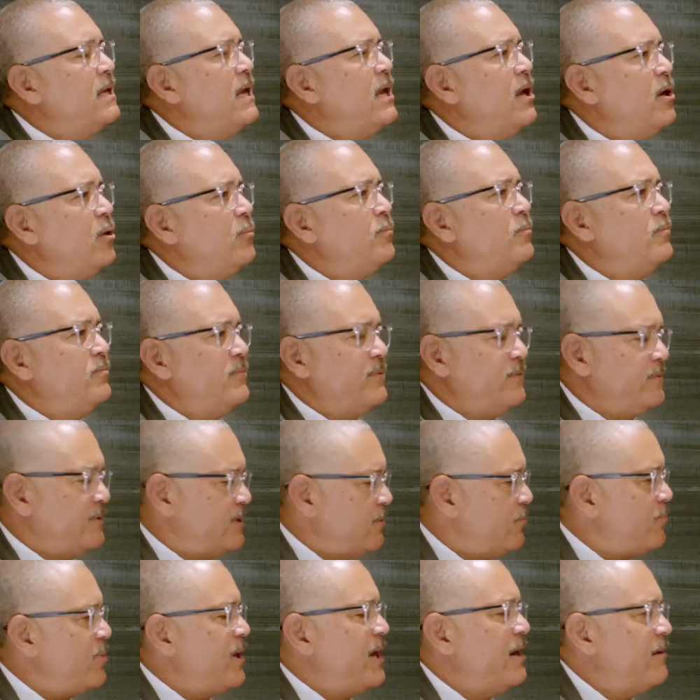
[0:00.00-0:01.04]
help
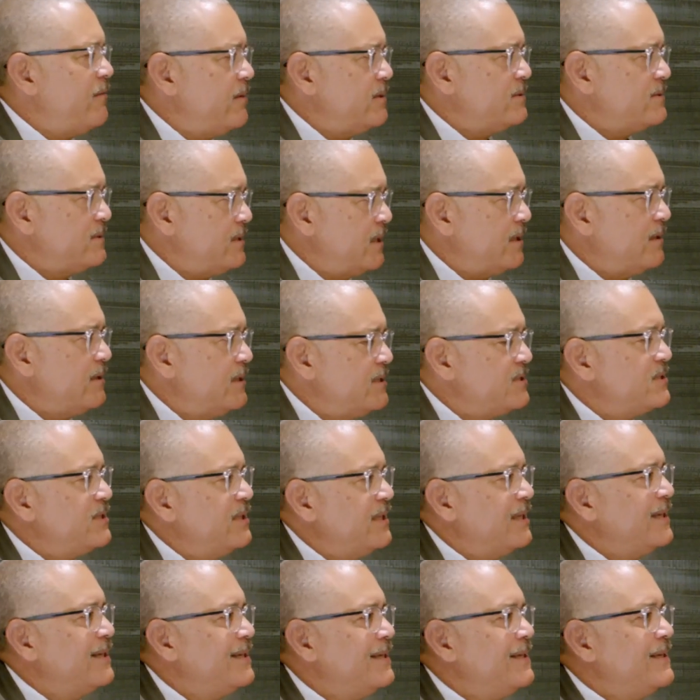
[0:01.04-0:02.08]
the parents that are
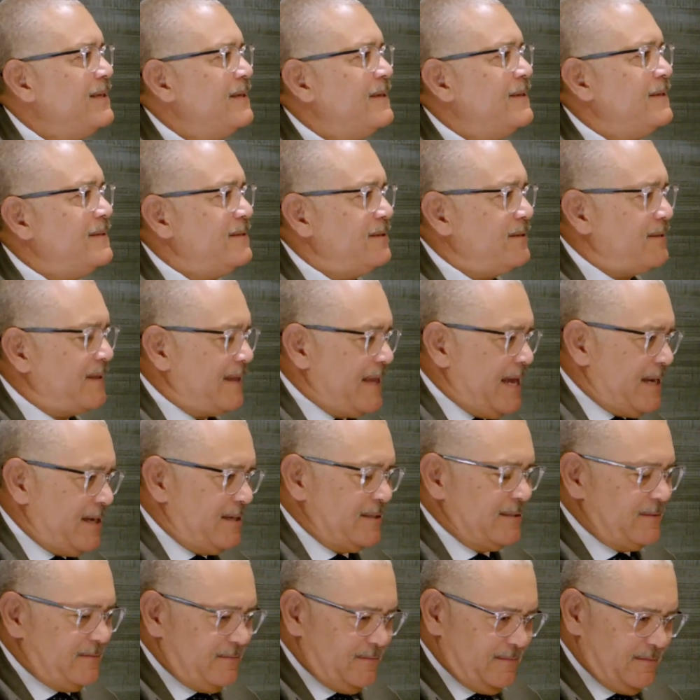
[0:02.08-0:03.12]
listening kind
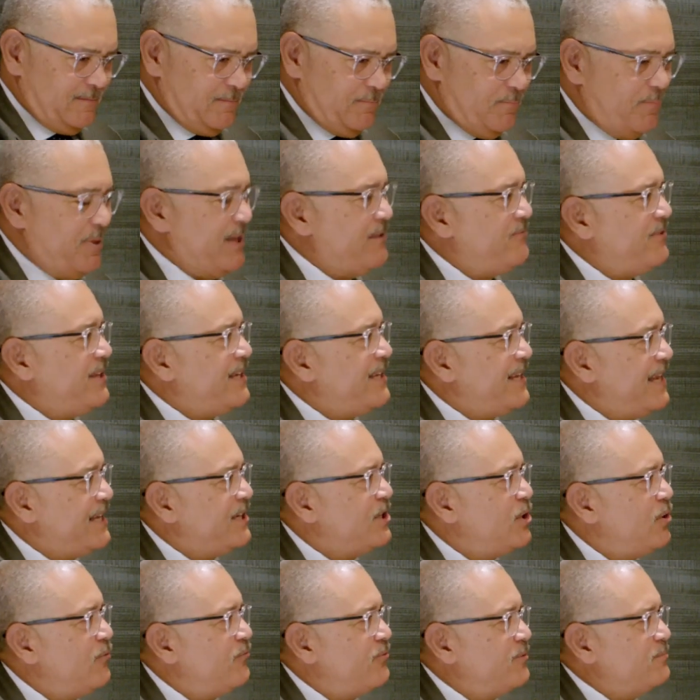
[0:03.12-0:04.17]
of pivot and
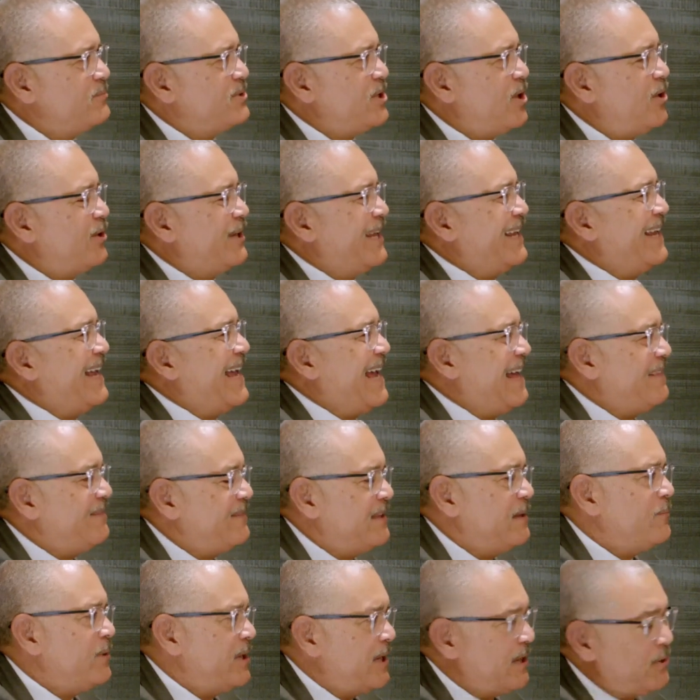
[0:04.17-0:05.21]
go from talking at
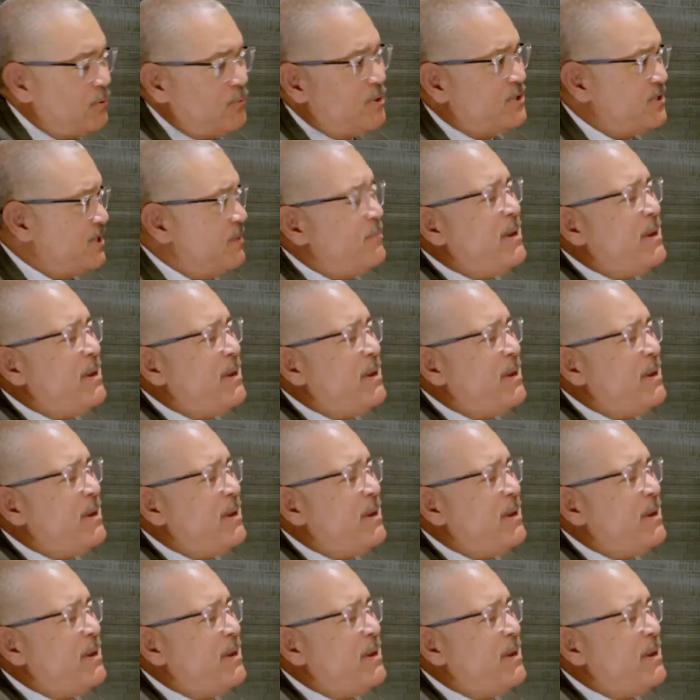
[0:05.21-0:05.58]
them? In other words, there